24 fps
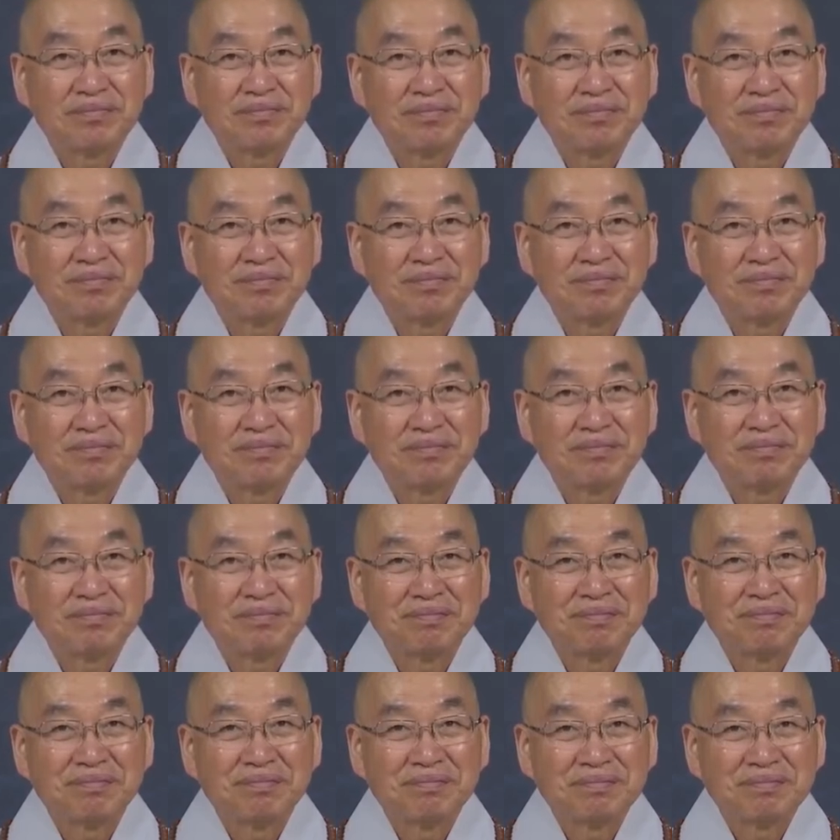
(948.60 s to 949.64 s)

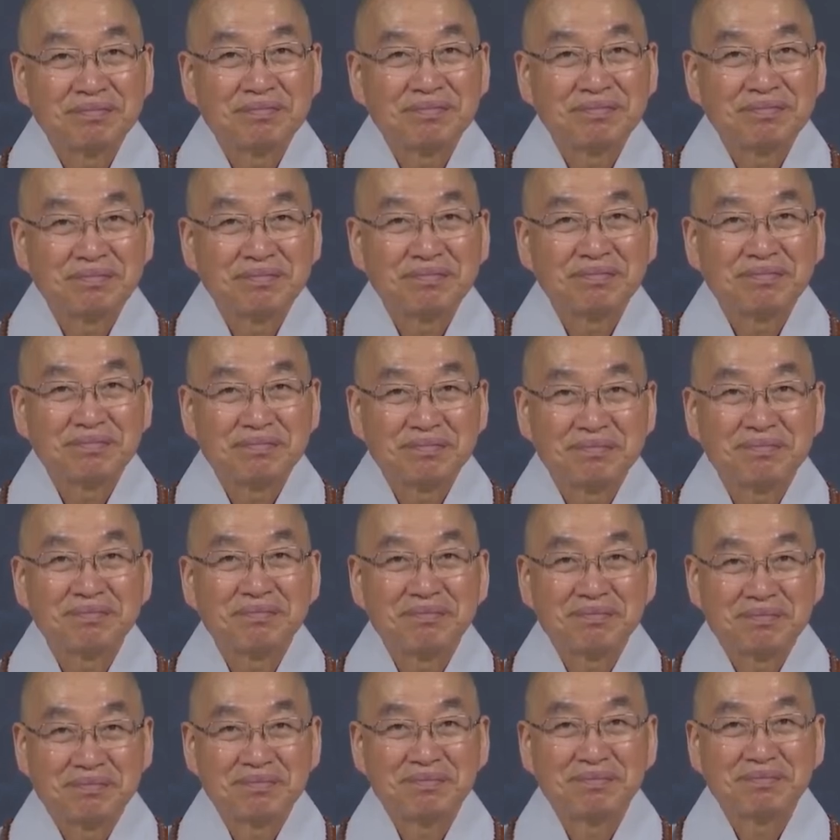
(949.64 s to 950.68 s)

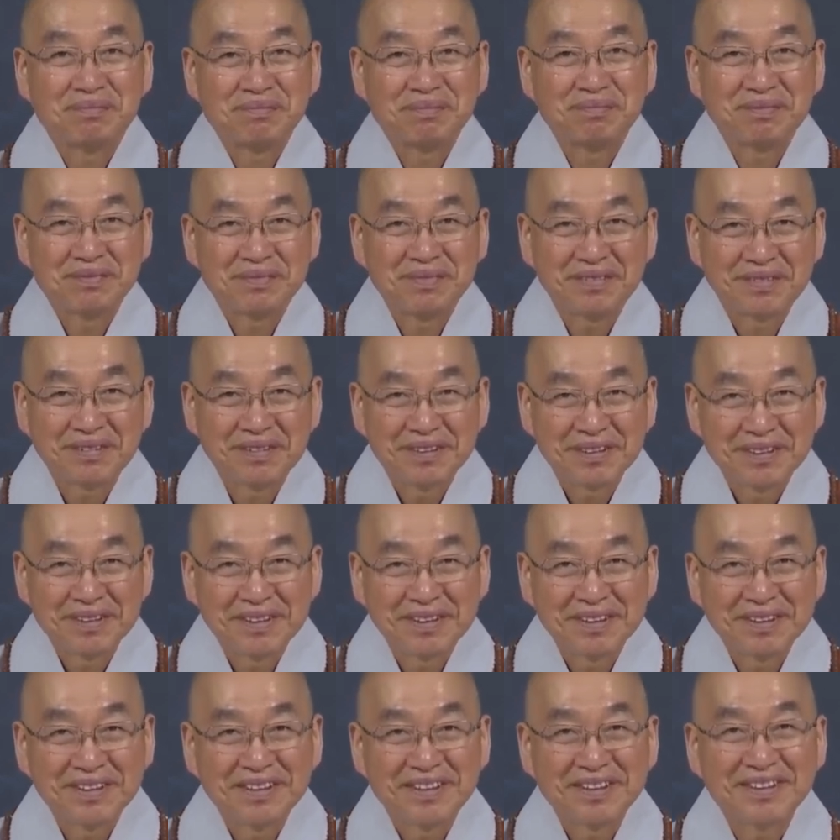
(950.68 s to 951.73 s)

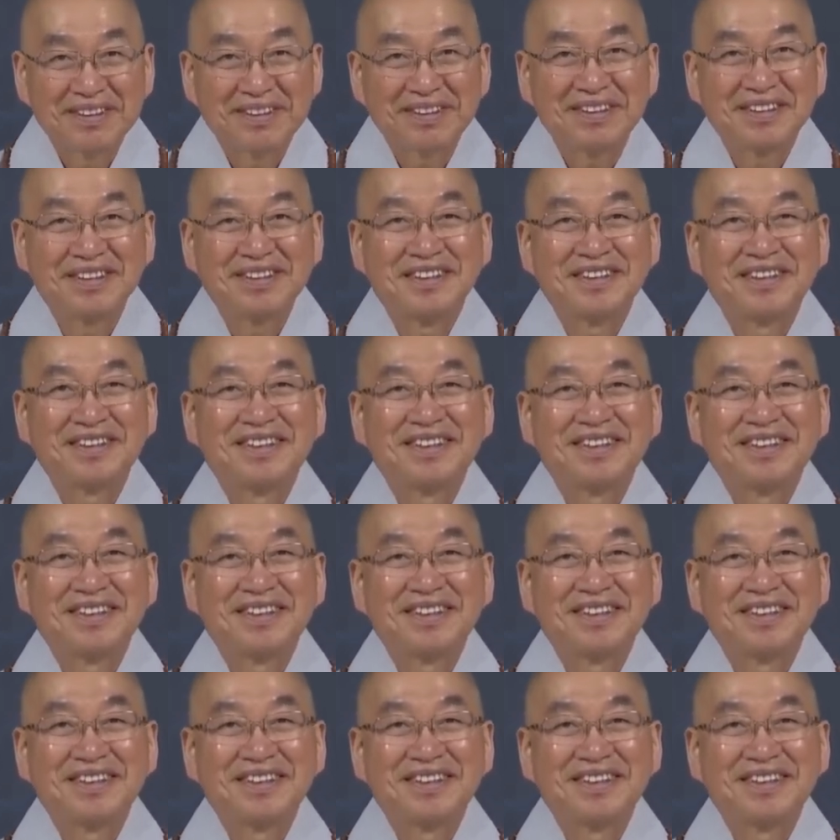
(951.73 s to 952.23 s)
Nobody speaks.